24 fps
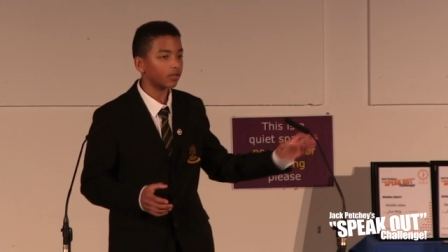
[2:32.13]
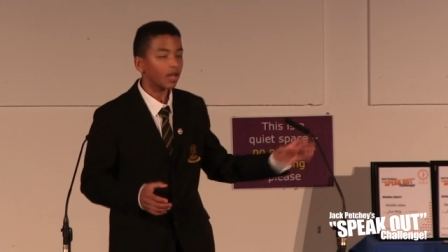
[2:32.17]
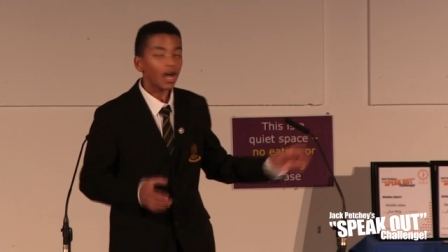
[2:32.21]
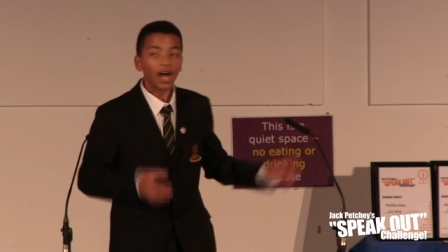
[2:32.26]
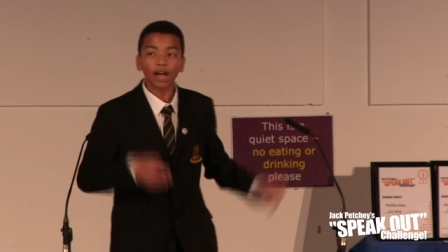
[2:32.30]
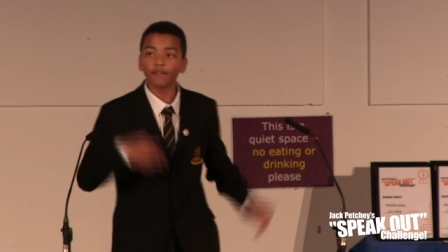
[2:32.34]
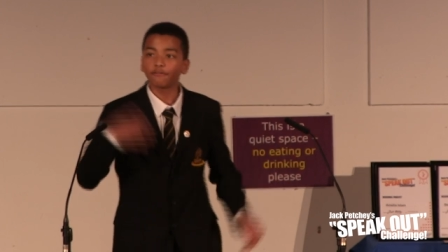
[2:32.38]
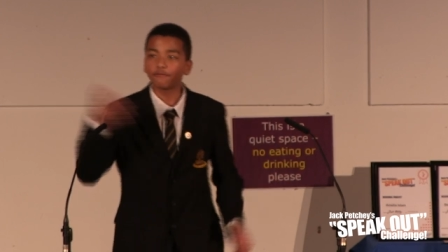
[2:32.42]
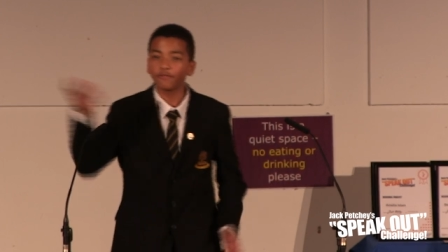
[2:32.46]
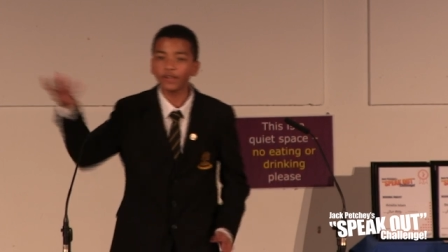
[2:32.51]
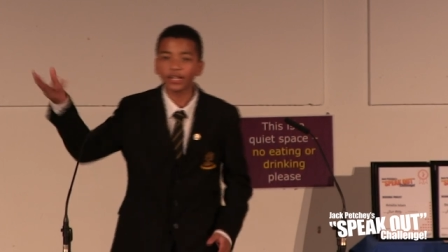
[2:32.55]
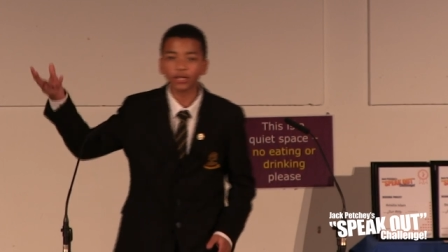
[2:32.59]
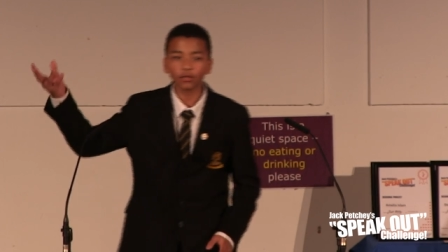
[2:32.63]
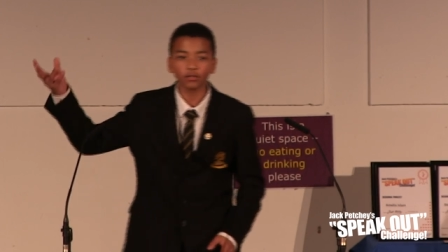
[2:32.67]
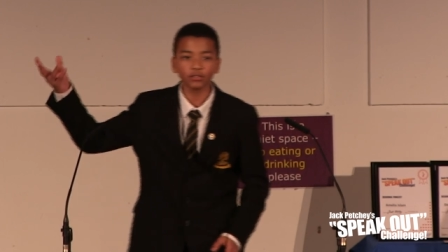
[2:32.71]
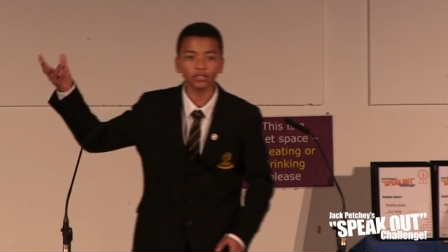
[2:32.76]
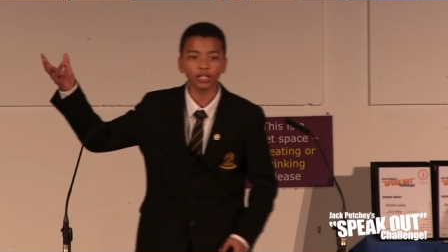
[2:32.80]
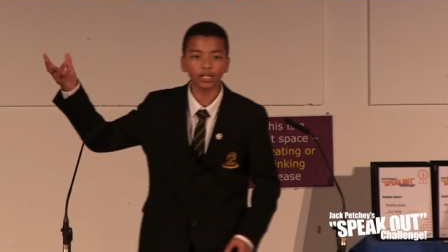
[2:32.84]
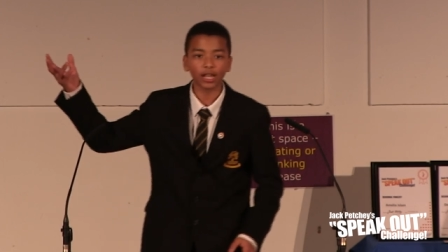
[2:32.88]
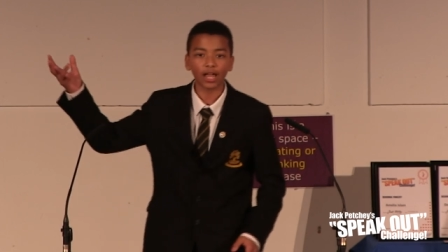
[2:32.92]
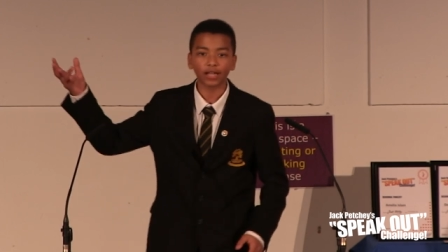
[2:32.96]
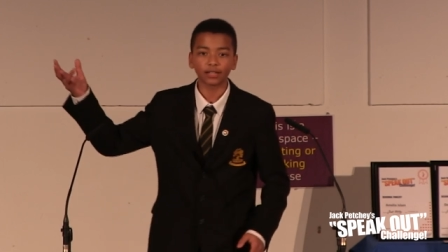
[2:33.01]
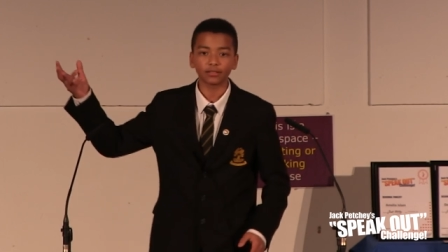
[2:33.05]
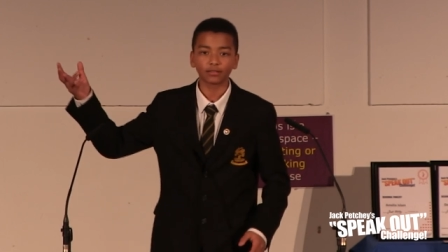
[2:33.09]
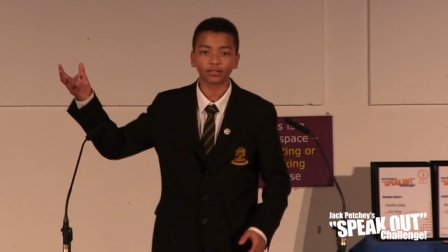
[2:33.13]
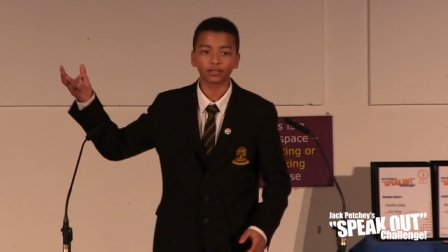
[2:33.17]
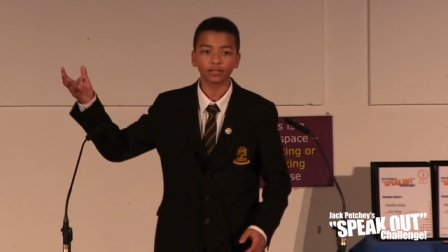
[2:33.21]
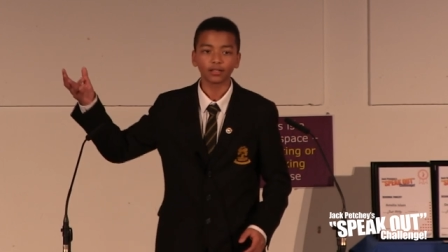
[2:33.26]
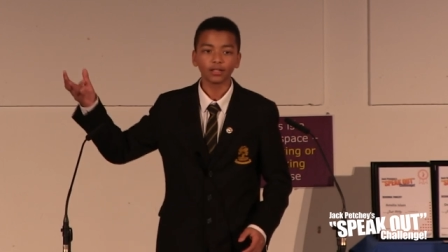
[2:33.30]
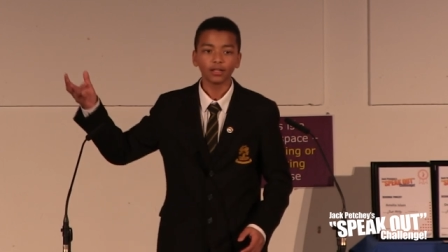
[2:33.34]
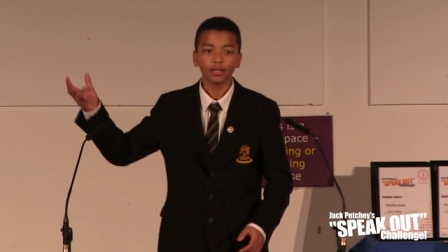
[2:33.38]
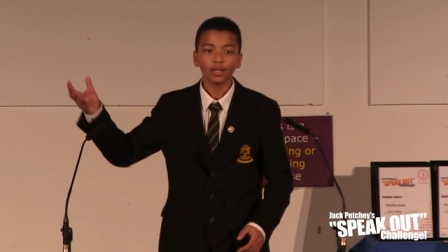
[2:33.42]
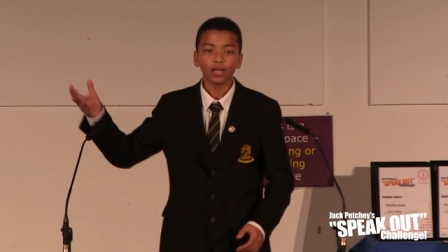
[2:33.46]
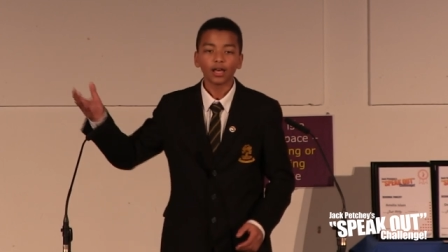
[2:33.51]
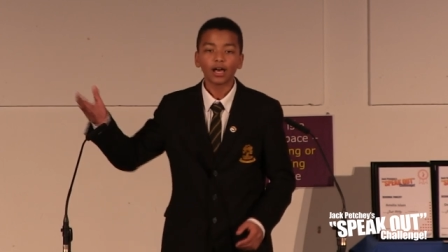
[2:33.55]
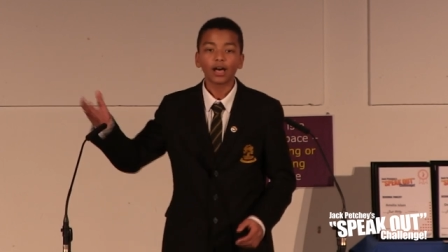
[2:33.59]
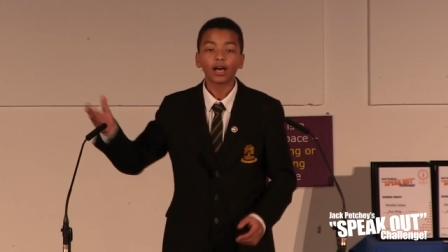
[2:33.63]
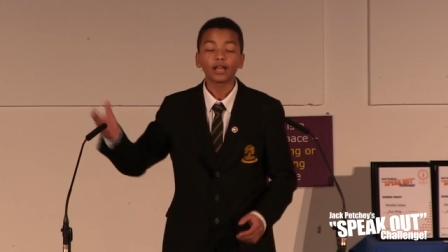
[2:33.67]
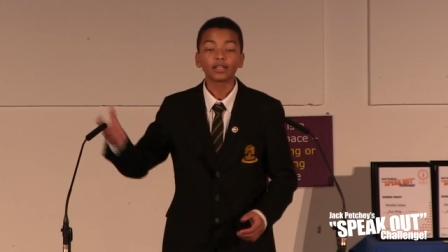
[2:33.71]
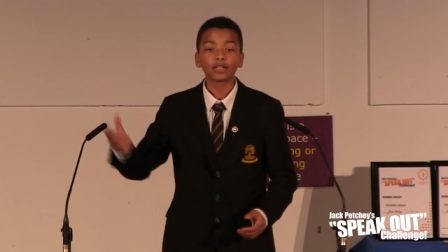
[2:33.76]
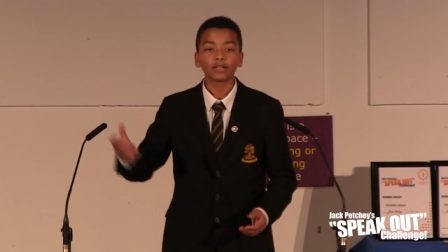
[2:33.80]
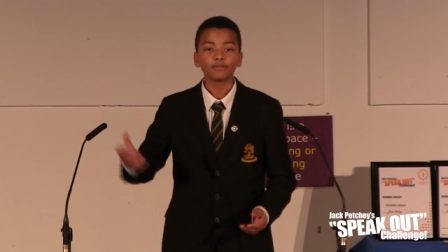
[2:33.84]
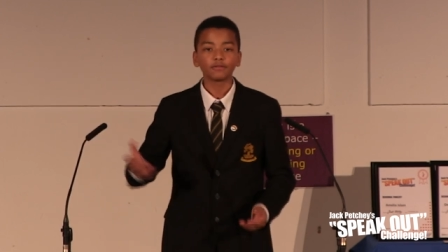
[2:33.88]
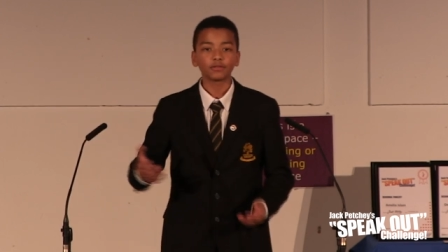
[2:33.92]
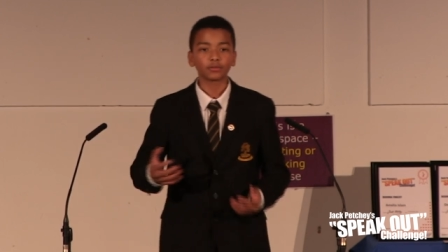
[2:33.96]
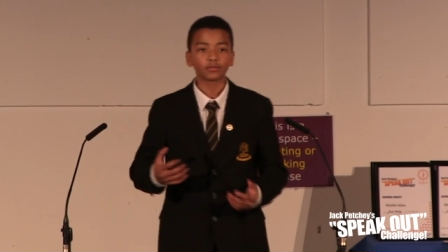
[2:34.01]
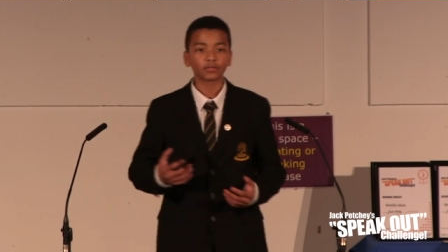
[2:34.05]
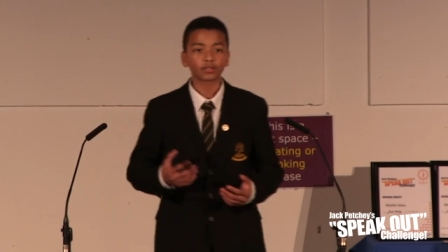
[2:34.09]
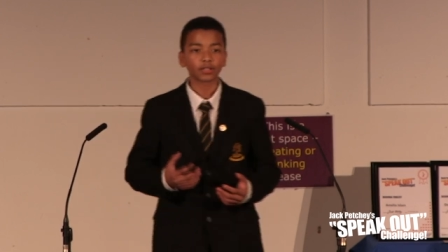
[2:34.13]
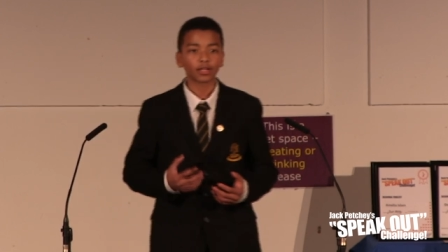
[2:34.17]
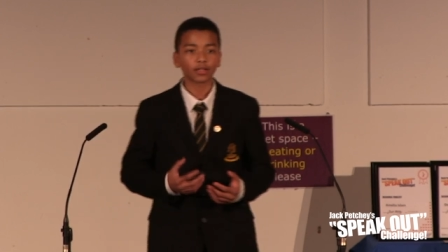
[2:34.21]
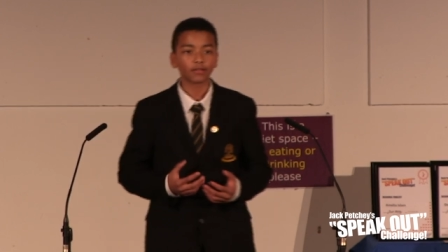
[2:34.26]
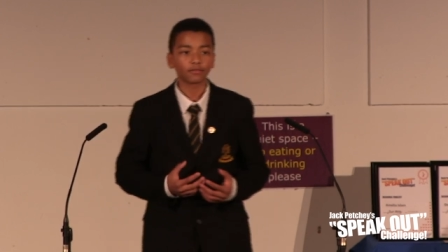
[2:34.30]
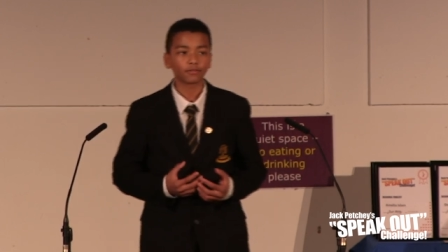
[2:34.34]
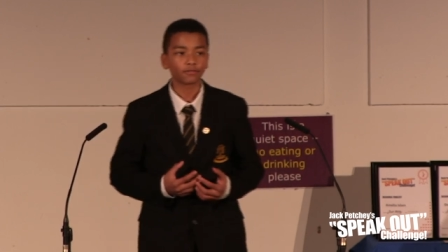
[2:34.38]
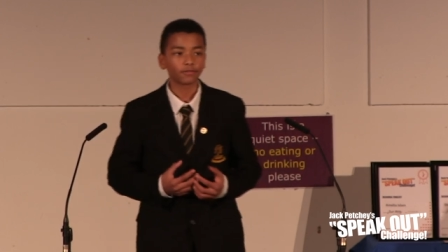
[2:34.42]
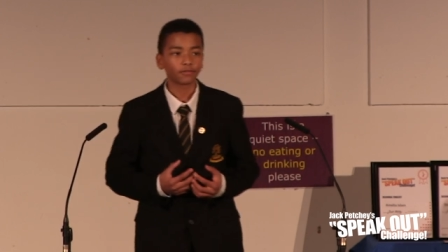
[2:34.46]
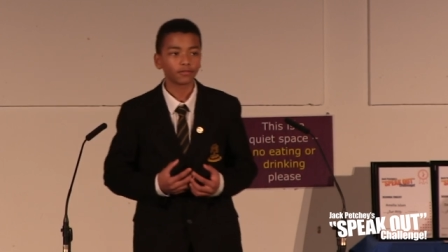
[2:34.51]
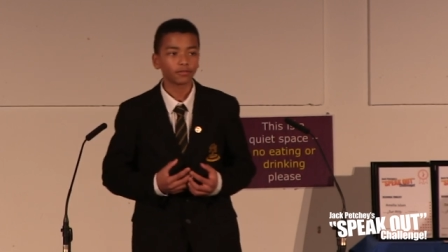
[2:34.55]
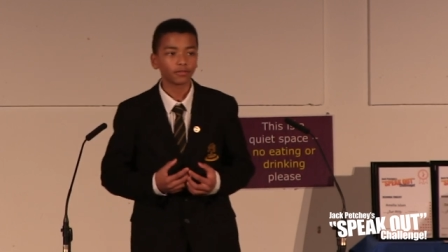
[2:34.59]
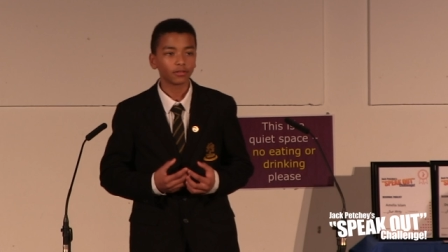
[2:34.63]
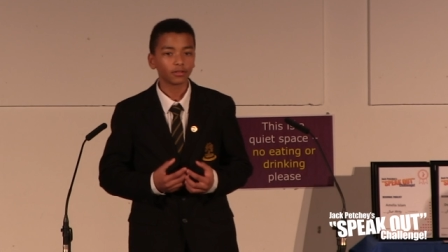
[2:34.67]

I flick on the light, and I feel safe.